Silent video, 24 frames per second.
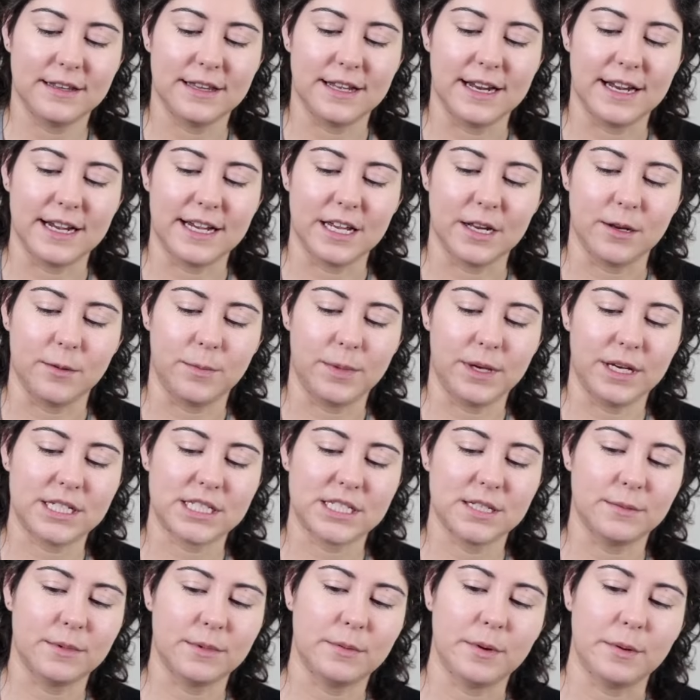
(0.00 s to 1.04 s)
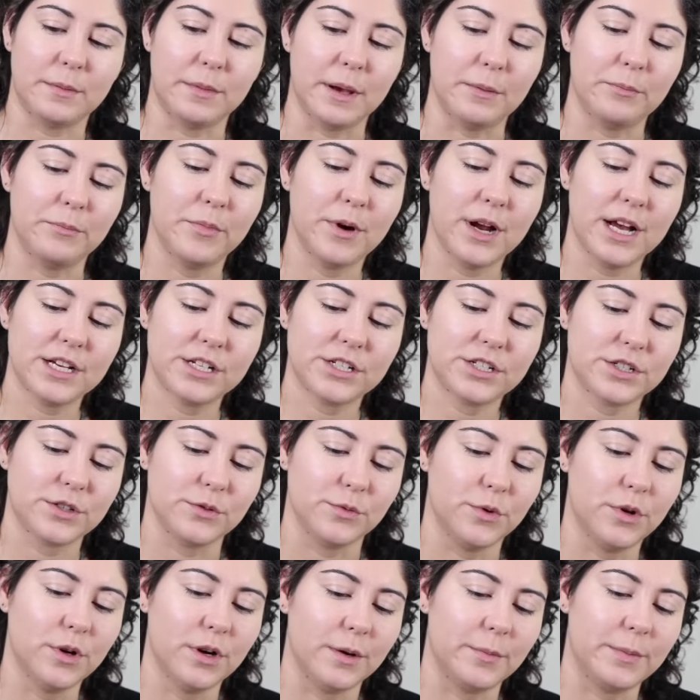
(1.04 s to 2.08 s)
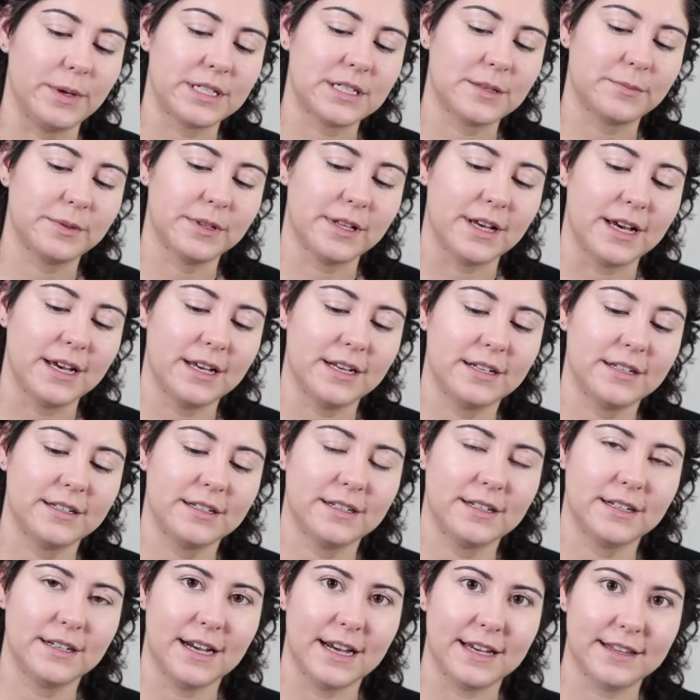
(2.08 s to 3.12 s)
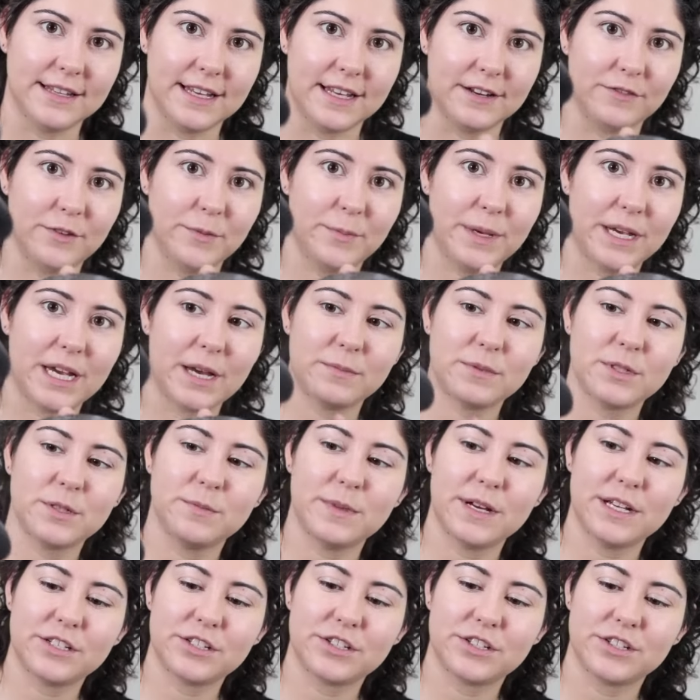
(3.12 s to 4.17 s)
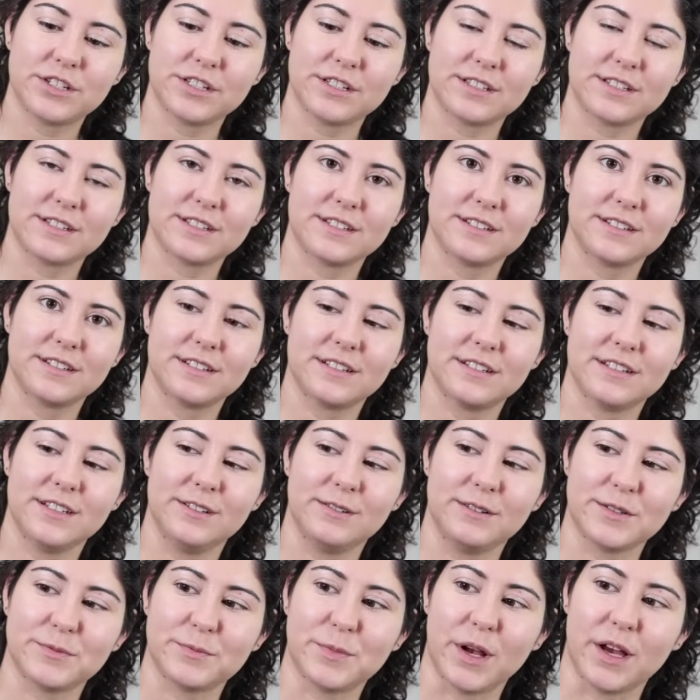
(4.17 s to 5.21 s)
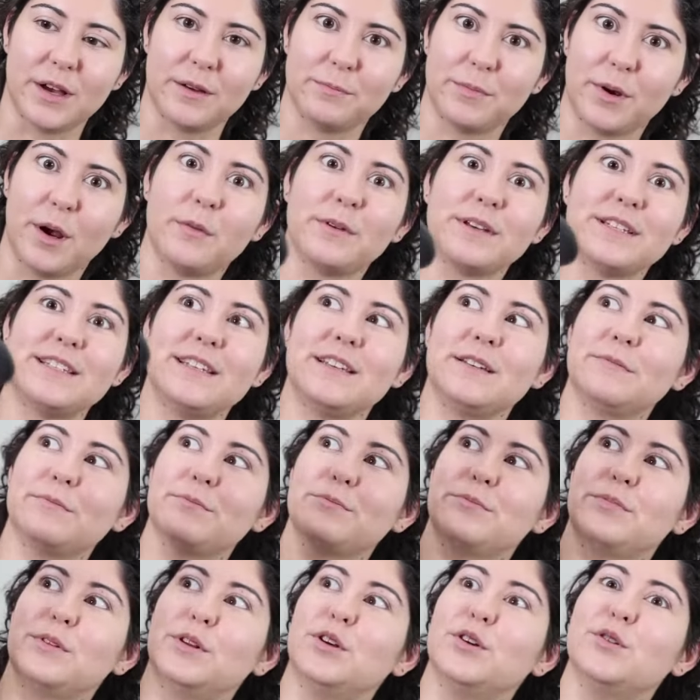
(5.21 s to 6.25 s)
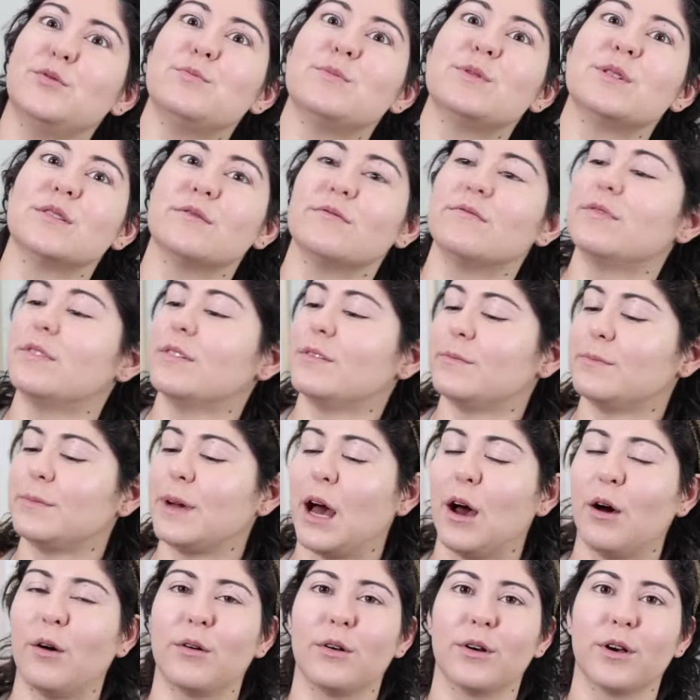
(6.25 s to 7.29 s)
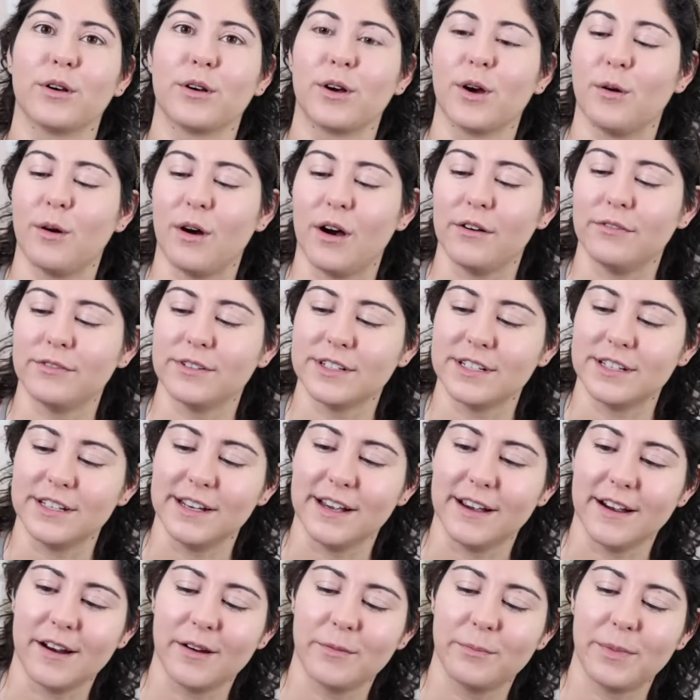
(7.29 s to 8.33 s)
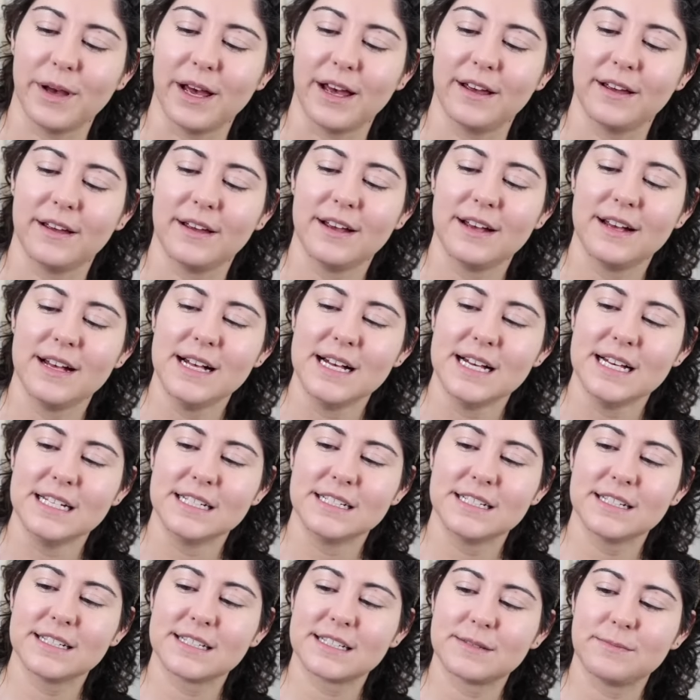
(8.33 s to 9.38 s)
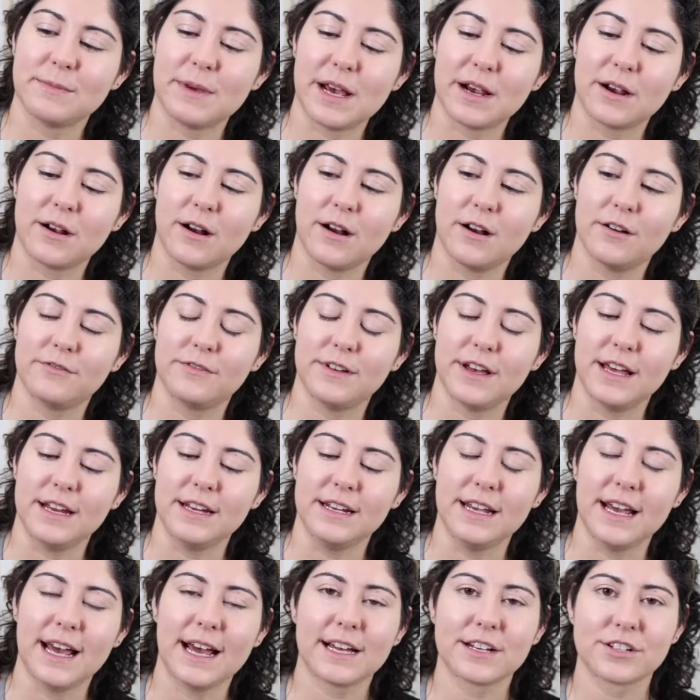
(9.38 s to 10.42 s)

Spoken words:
Then I can pick some up on my brush. Woo, I picked up a lot. And then if you pick up too much, just, you guys are probably seeing plumes of powder go off into the air, but just smack off any